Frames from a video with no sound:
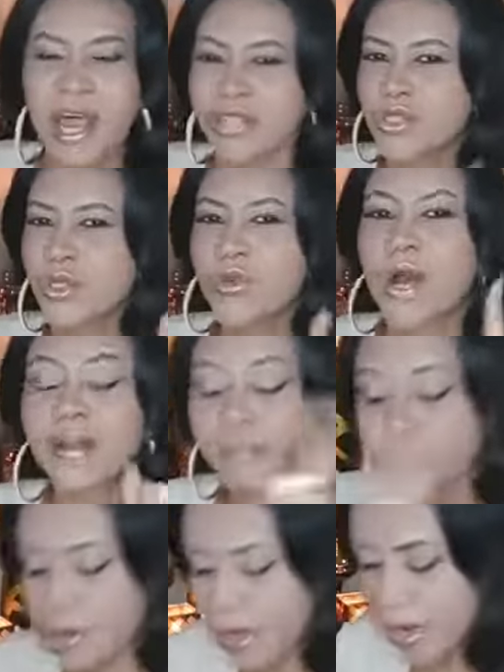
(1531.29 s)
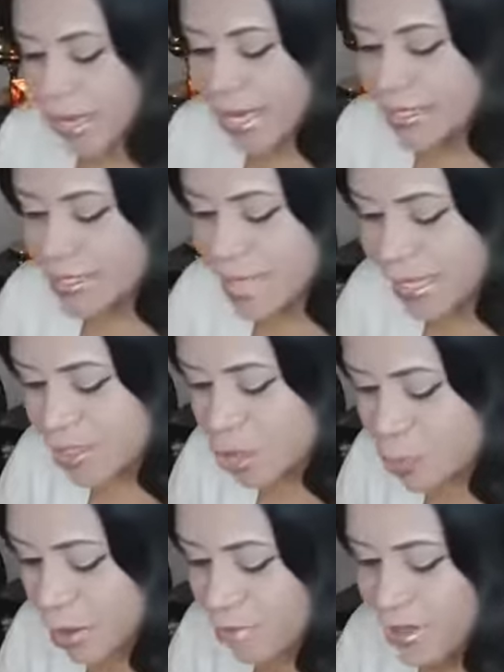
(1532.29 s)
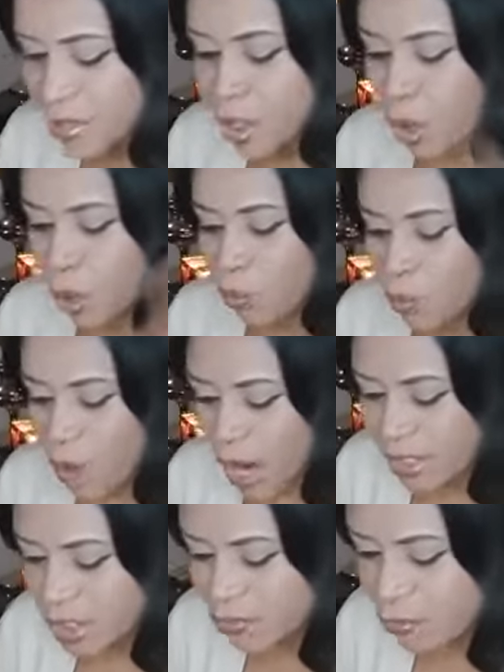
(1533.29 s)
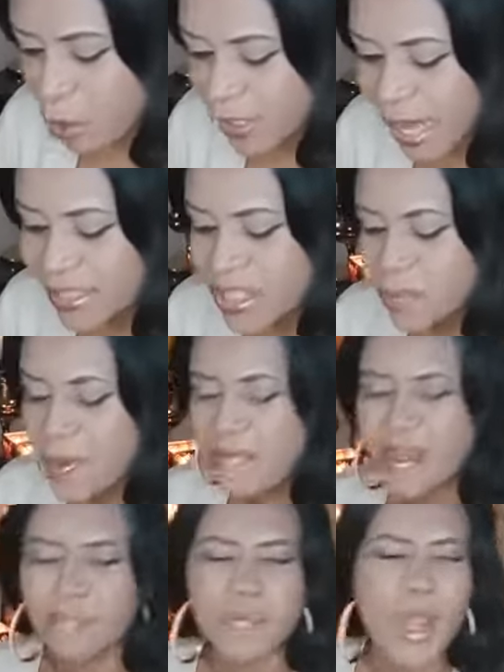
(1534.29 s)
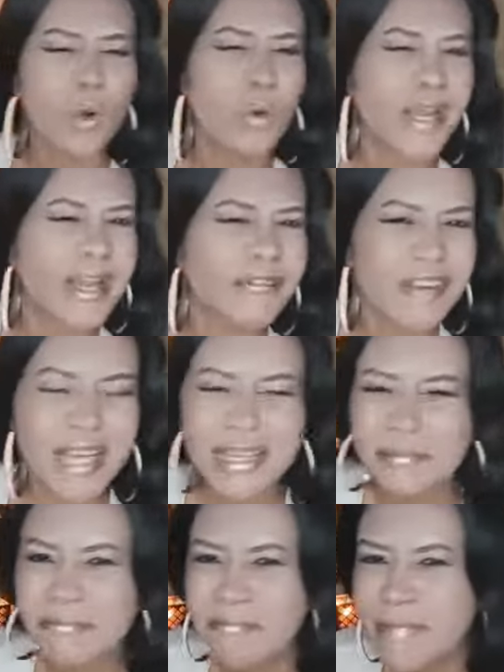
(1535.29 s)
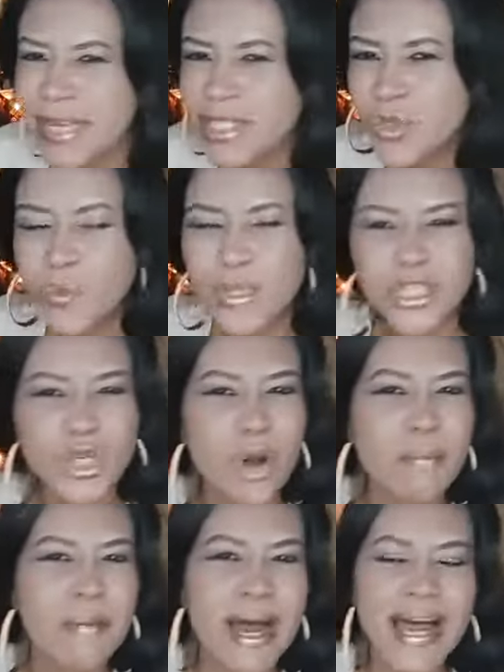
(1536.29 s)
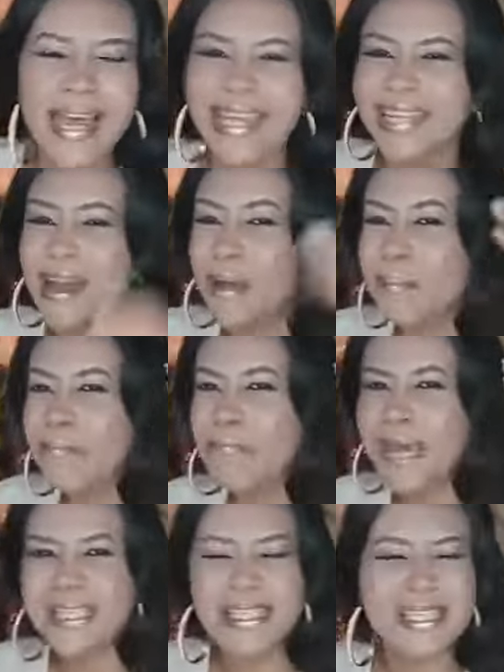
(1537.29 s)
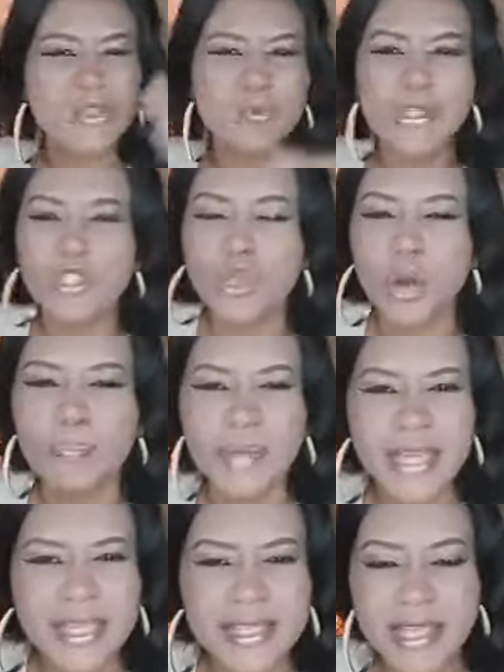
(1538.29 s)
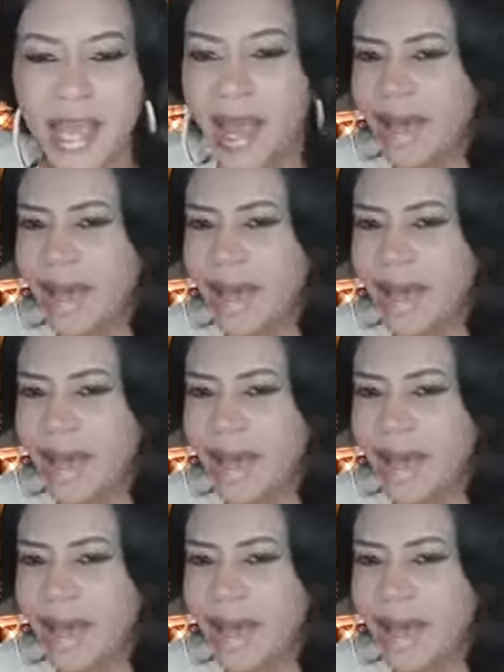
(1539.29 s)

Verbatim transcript: And so you got to pray against that spirit Watch for that spirit. Whatever can mess with your mind, messes with your peace.